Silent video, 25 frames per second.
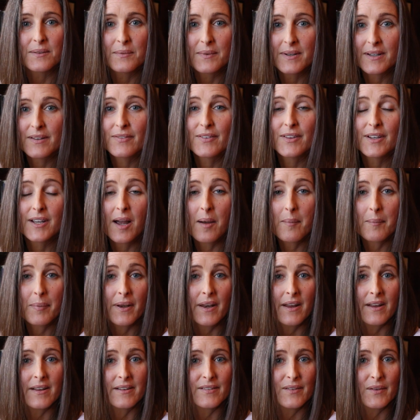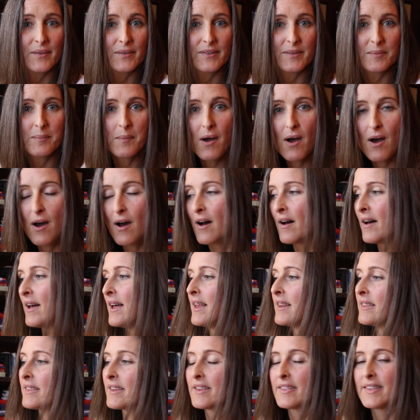What if the company is so small
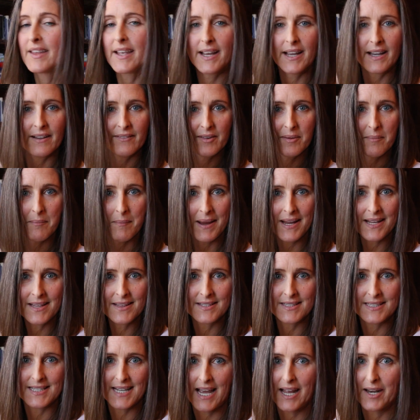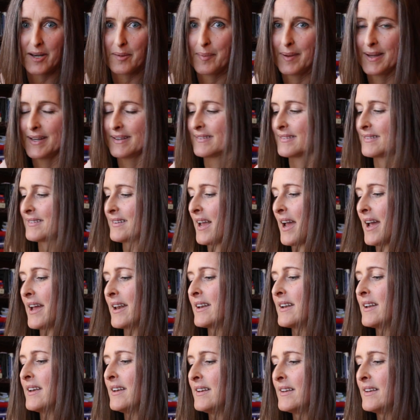that they haven't made the database yet?